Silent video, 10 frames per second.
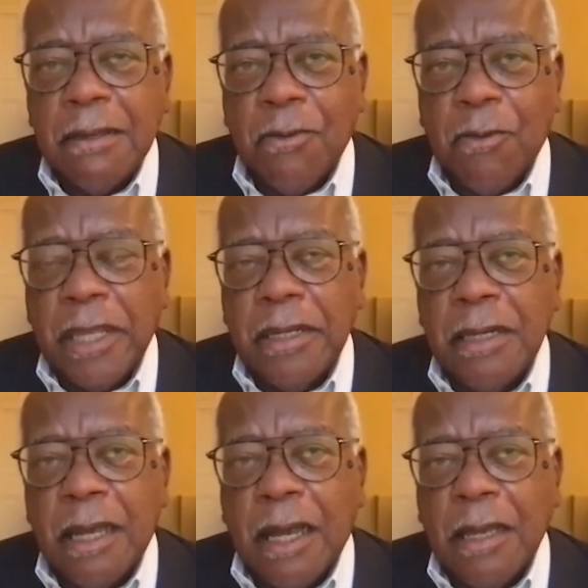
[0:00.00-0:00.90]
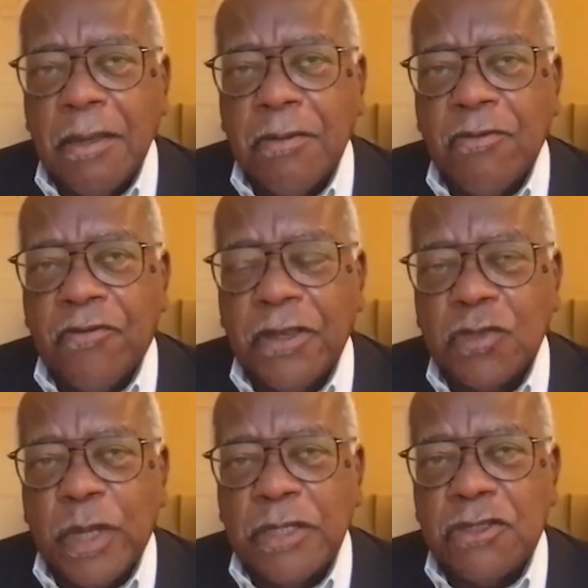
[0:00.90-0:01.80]
when I
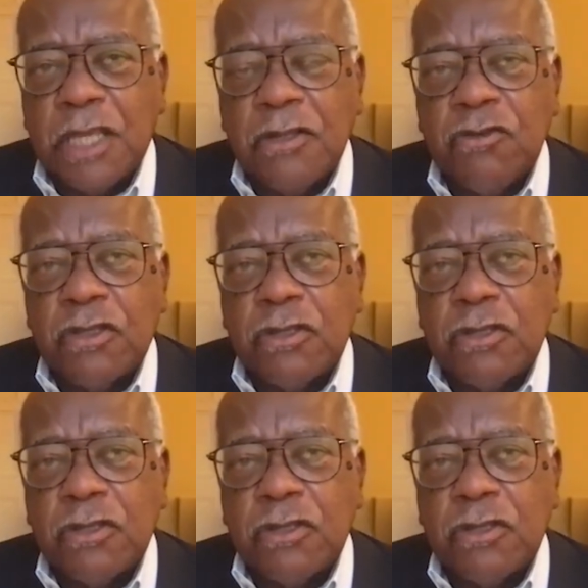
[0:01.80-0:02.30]
first went to secondary